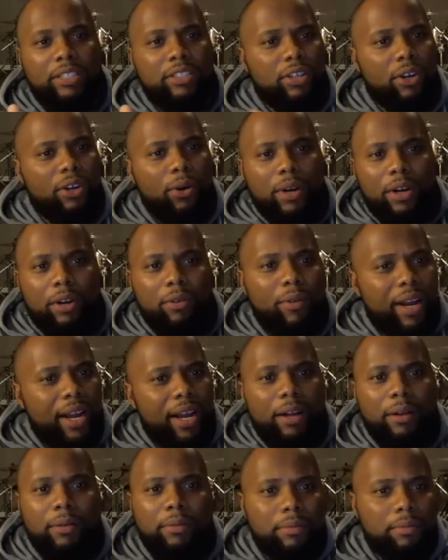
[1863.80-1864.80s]
going
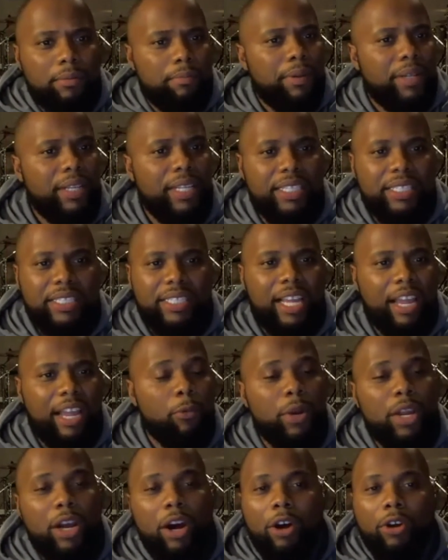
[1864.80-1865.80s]
around policing, and
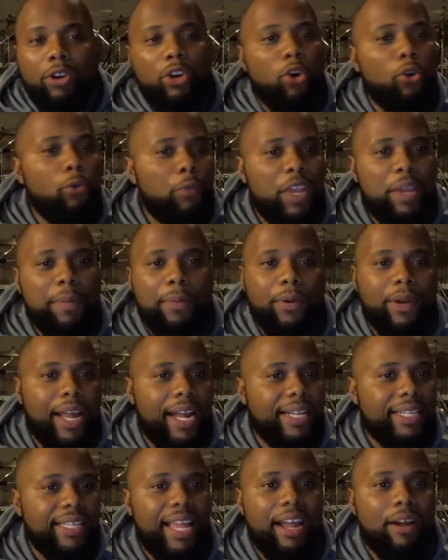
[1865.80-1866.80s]
we all know people
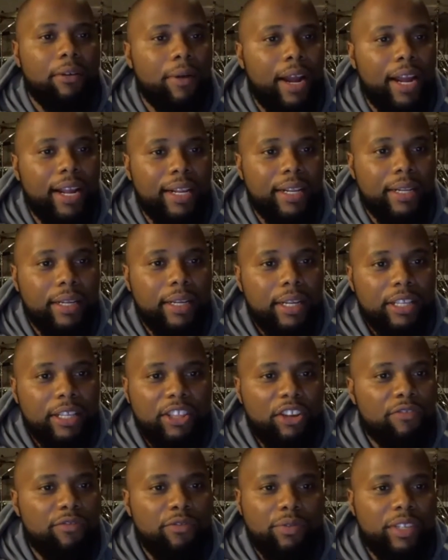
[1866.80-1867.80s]
like that, right?
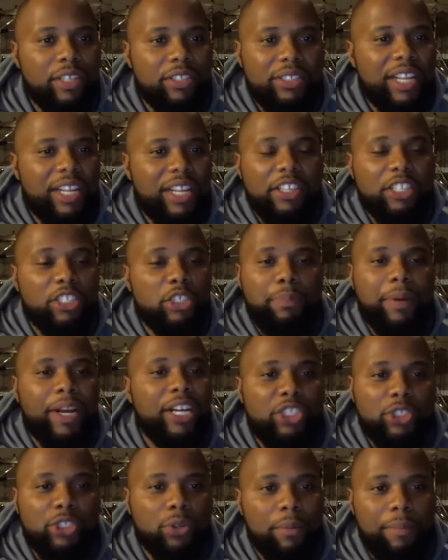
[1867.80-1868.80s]
There's nothing
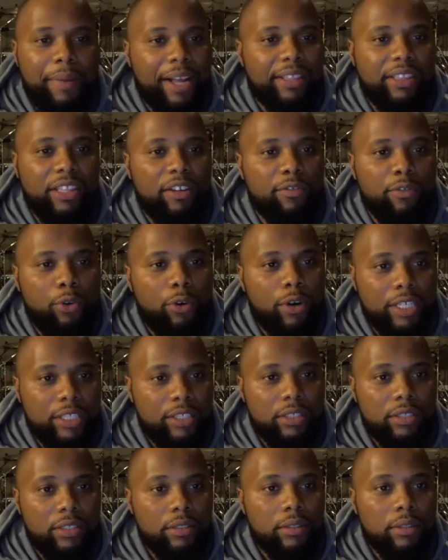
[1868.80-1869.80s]
special about their
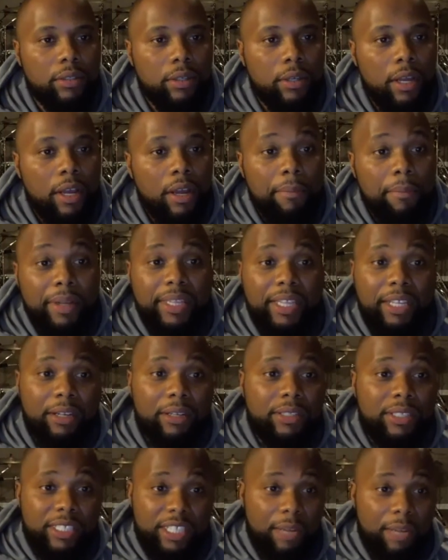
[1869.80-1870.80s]
voice. But
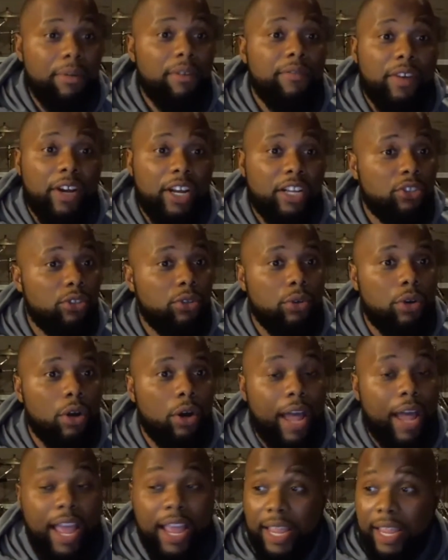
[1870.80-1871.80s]
there's some of us who go,
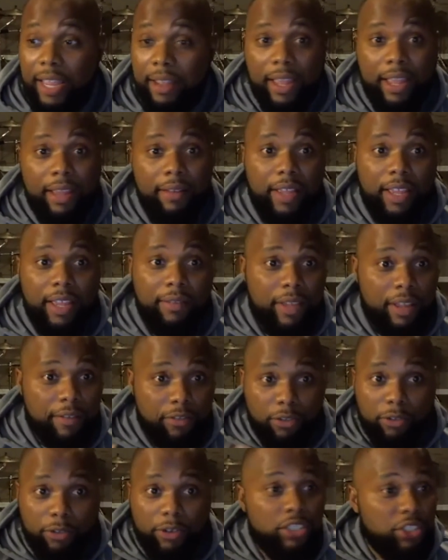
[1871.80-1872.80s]
hey, if
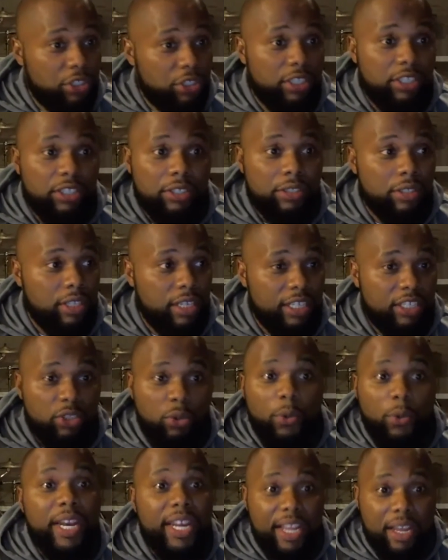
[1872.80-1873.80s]
Christian is
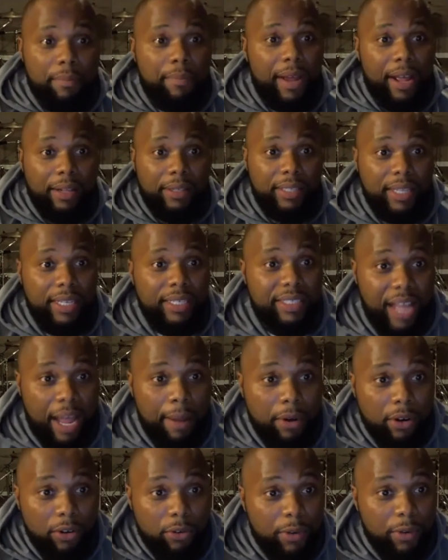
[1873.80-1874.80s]
tweeting about this, I'm
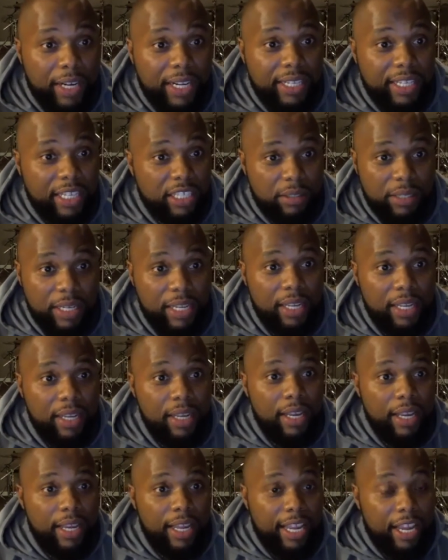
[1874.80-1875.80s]
going to read this.
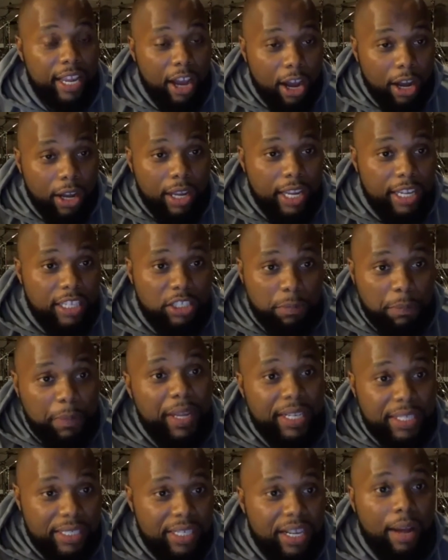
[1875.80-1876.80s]
He
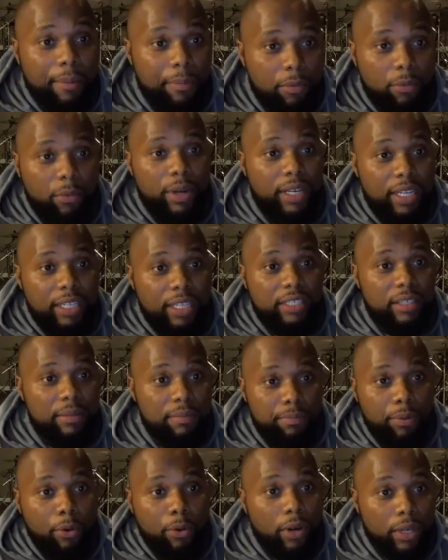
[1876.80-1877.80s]
speaks up when it's
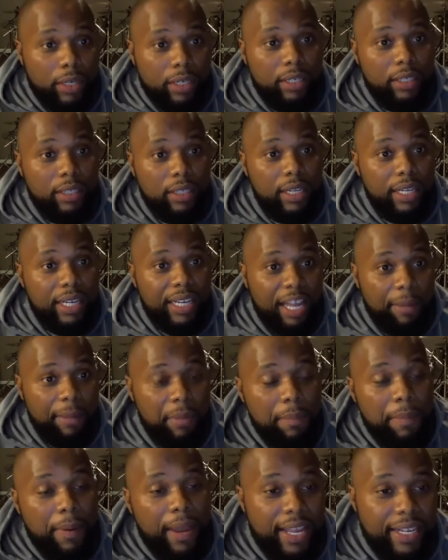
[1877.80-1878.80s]
important. Let me
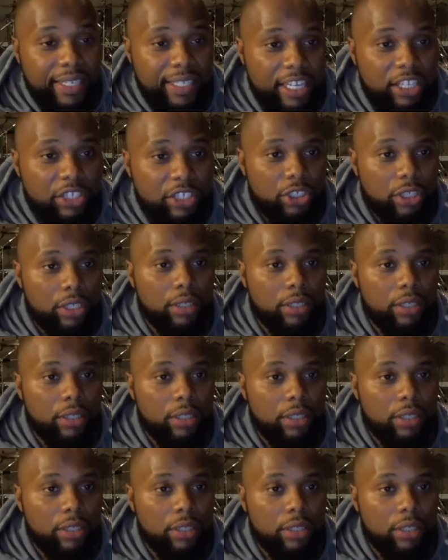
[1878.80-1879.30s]
pay attention,